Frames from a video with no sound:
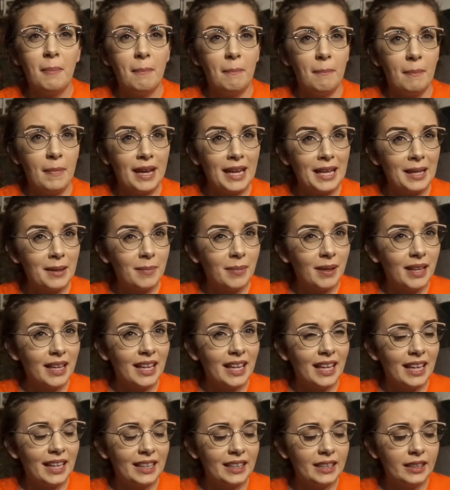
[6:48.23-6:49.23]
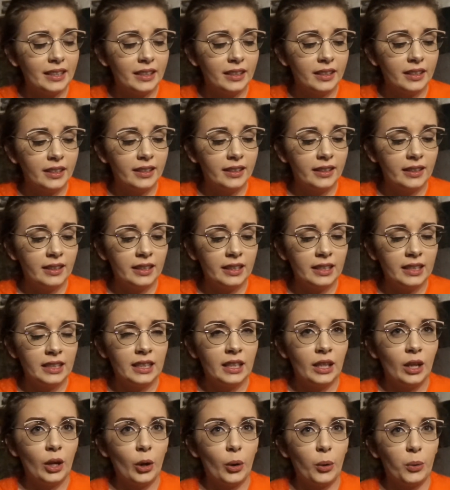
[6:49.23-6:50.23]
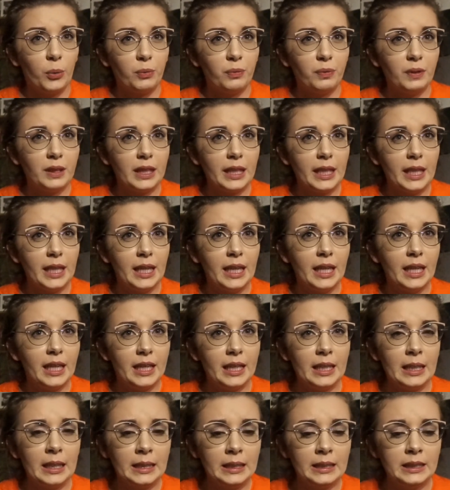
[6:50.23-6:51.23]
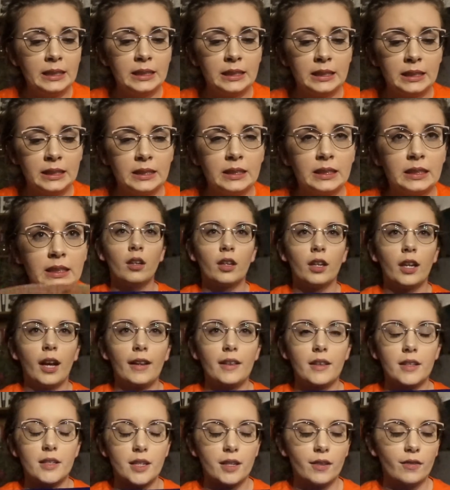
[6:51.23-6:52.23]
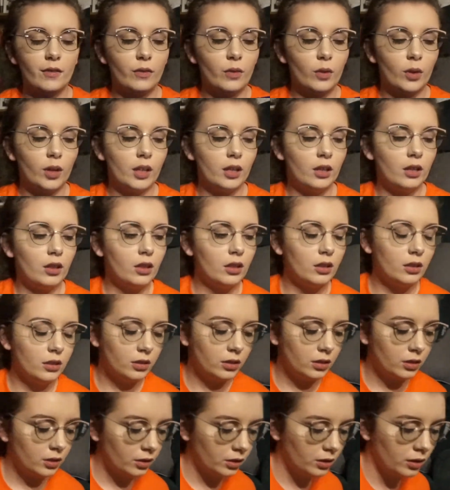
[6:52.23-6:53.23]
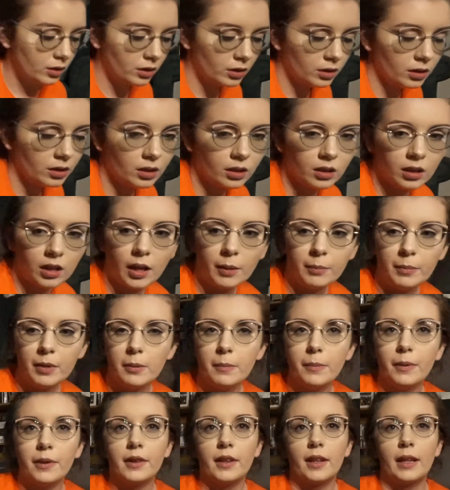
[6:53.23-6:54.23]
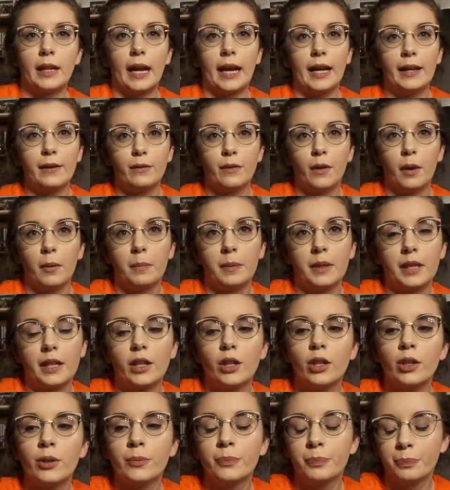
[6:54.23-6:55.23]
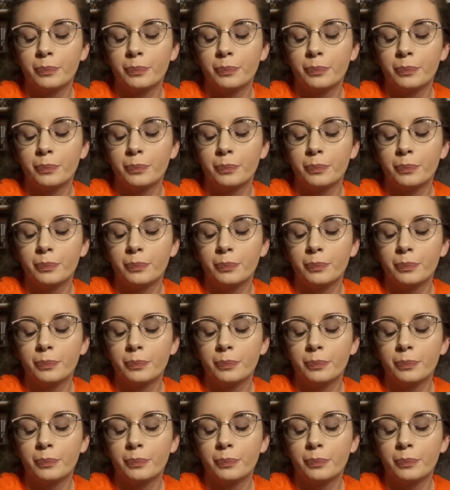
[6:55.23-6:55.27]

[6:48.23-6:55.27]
Maybe. Hopefully. Got the tinfoil. I'm gonna put the knife up here.